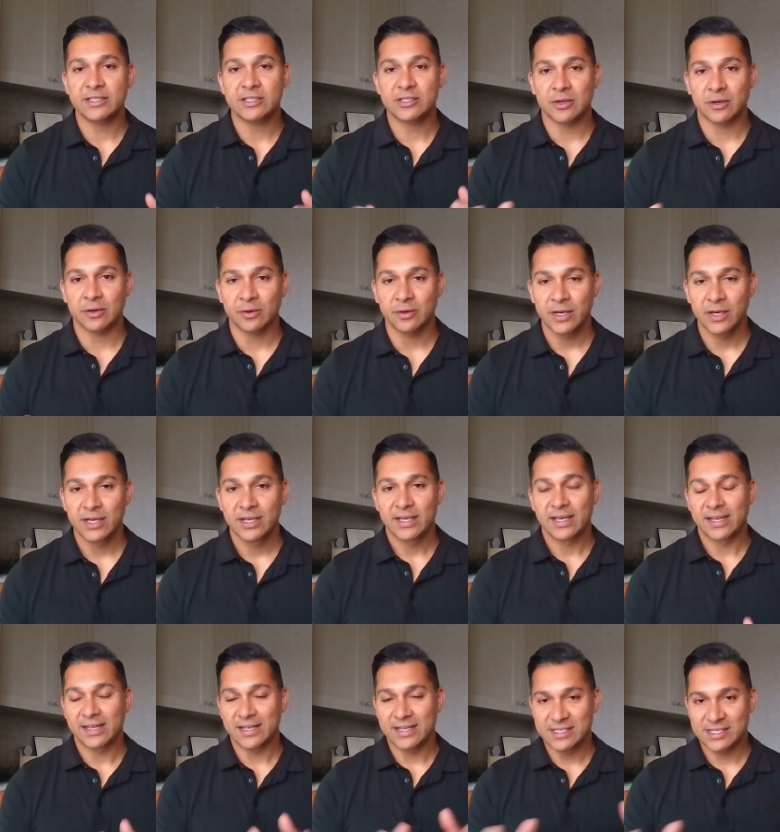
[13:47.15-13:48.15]
So
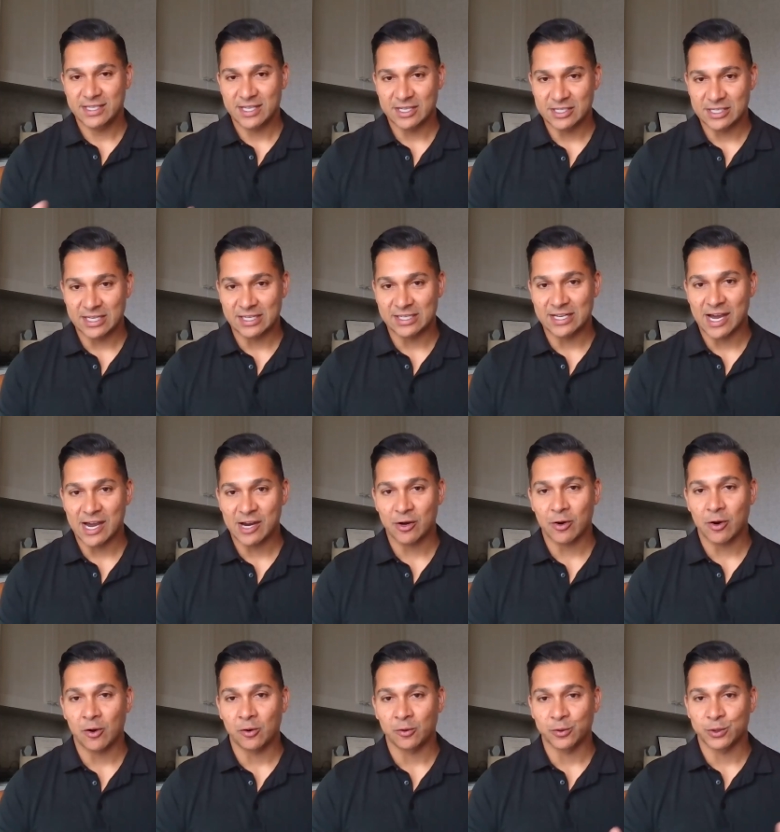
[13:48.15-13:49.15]
it is this
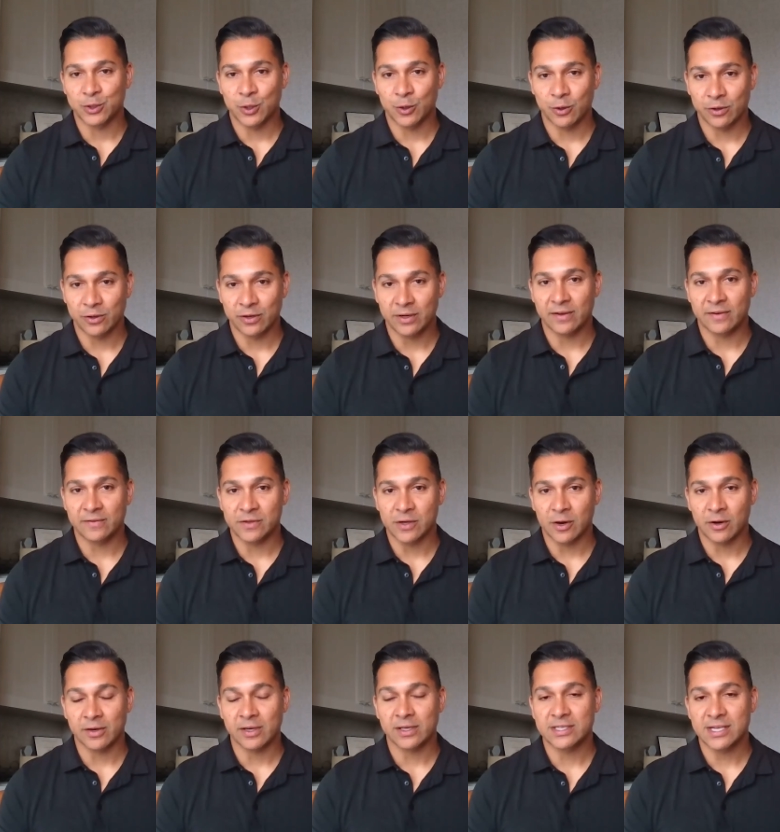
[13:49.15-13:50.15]
entire alternatives
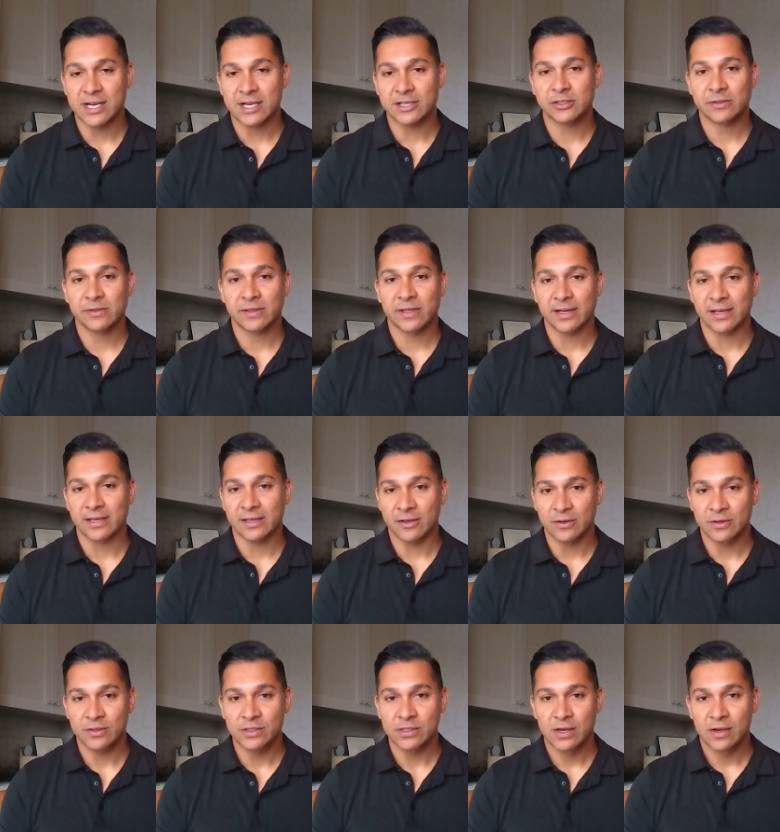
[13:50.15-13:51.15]
architecture that I
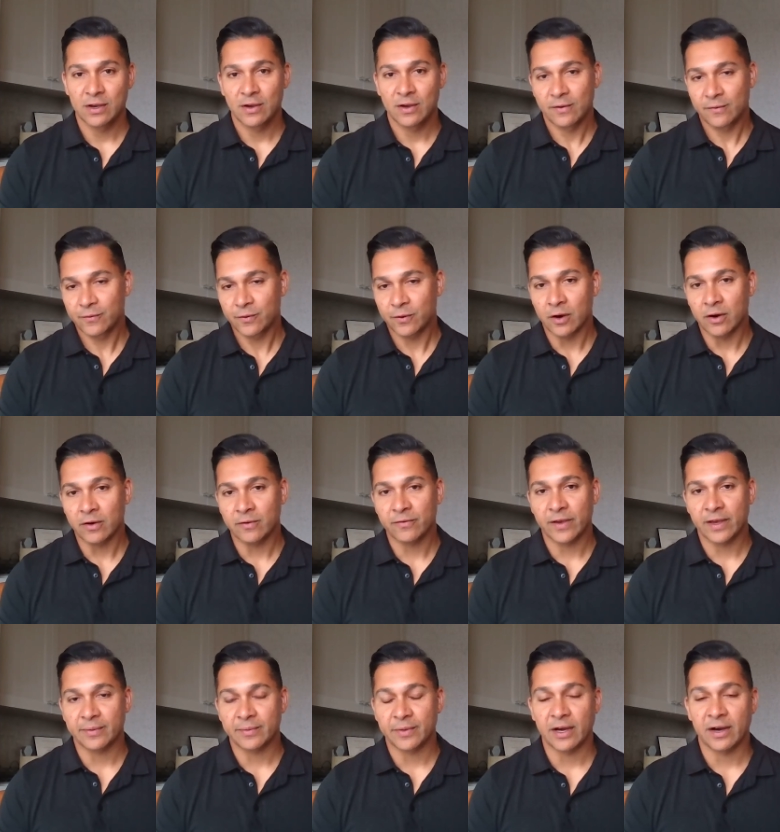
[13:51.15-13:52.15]
use for our
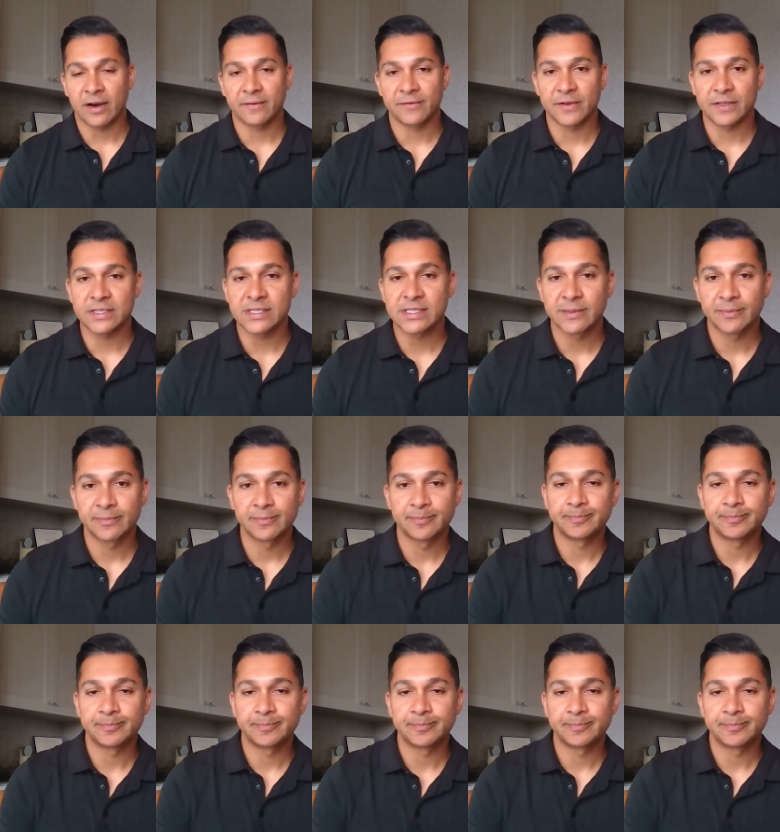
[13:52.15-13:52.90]
family office.